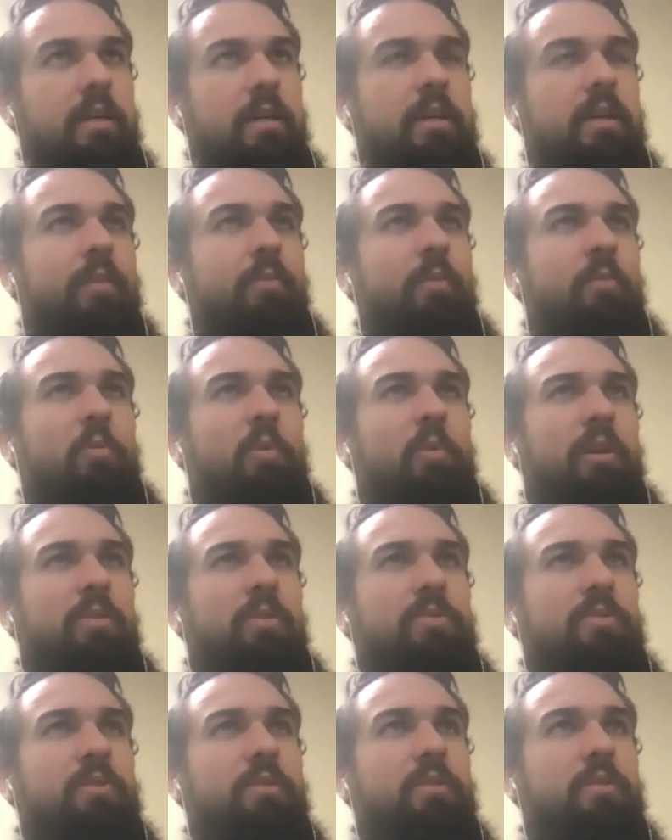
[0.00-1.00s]
Can't remember what
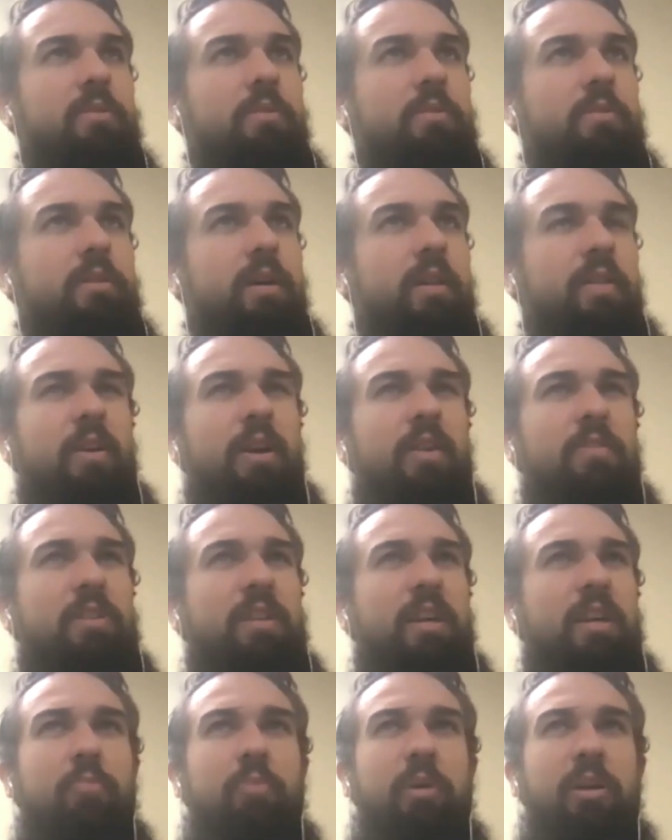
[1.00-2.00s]
else. I think you have to
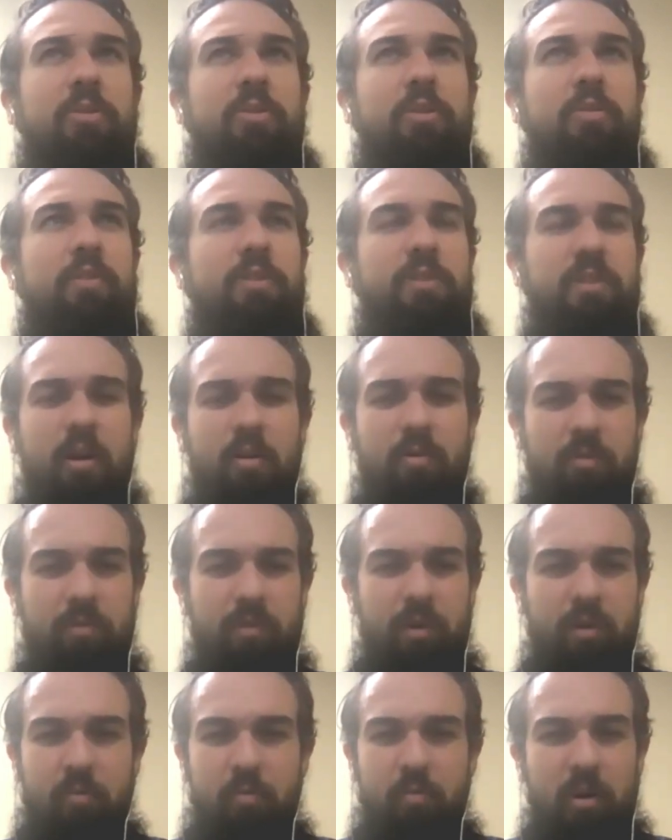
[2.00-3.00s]
take a picture of yourself in
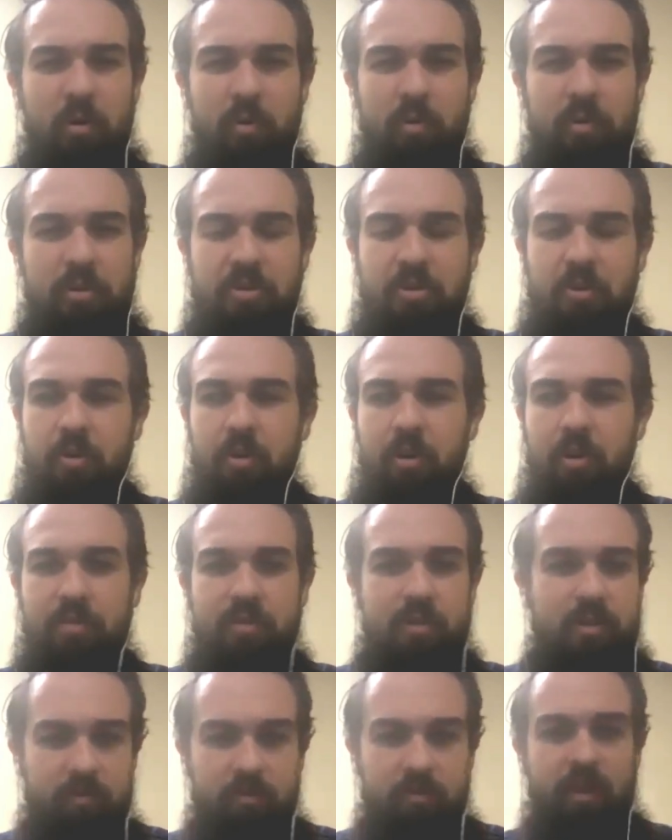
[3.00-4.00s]
front of a mirror with your shirt off
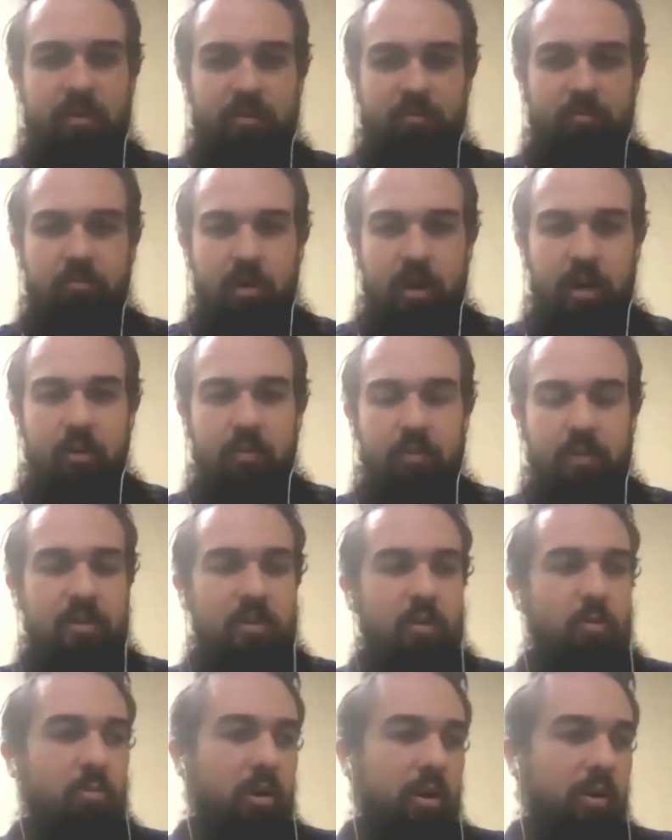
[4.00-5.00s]
to like track your
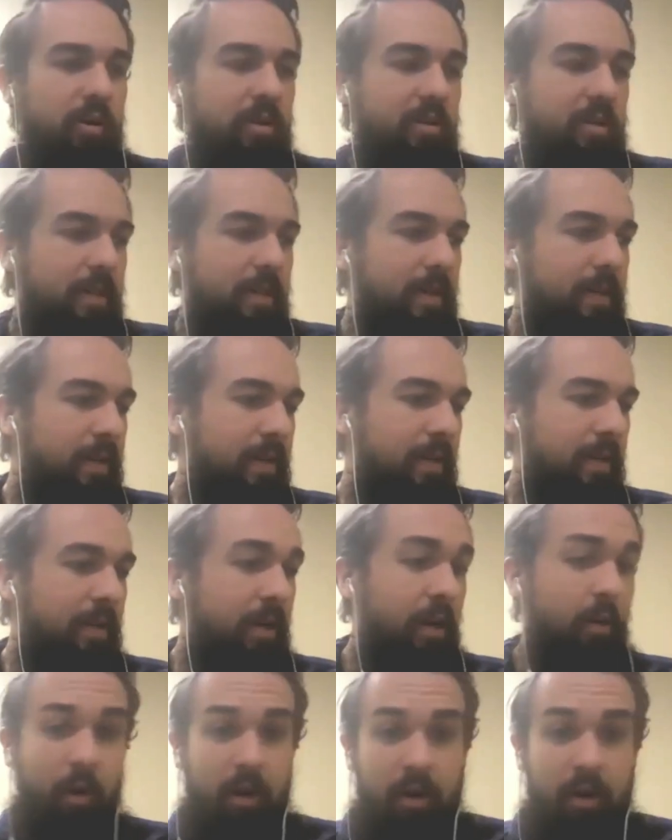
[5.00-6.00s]
physical progress.
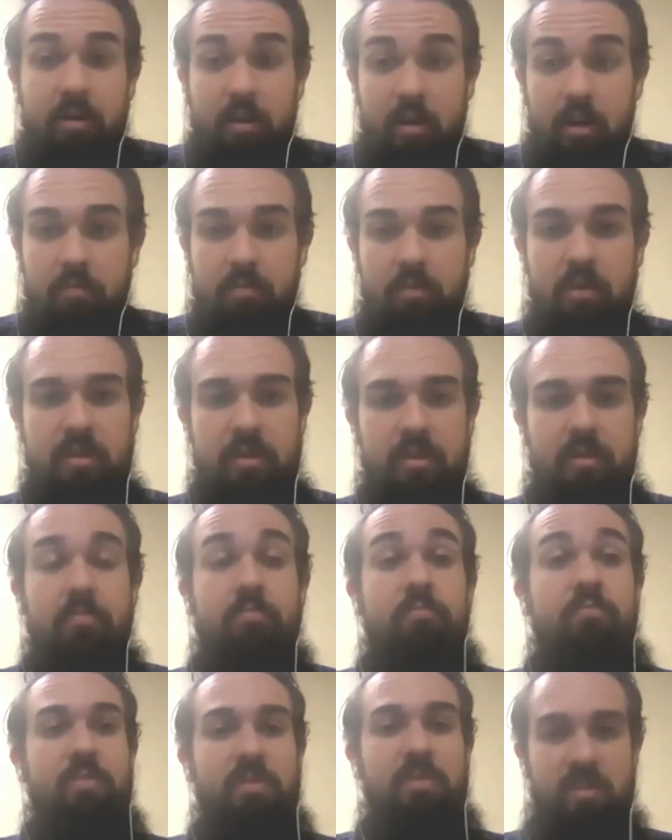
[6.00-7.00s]
Anyway, it
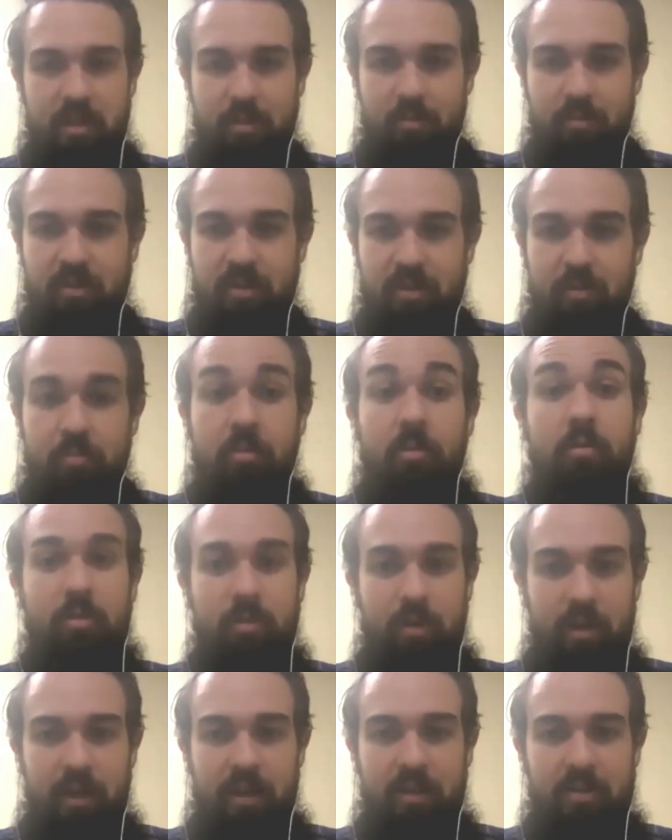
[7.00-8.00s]
seems simple.
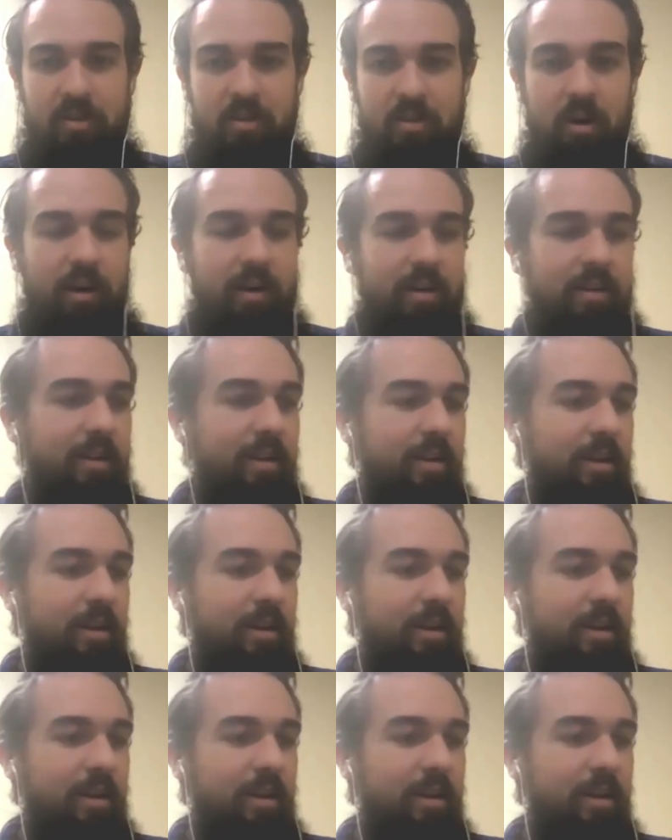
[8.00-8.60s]
It's not.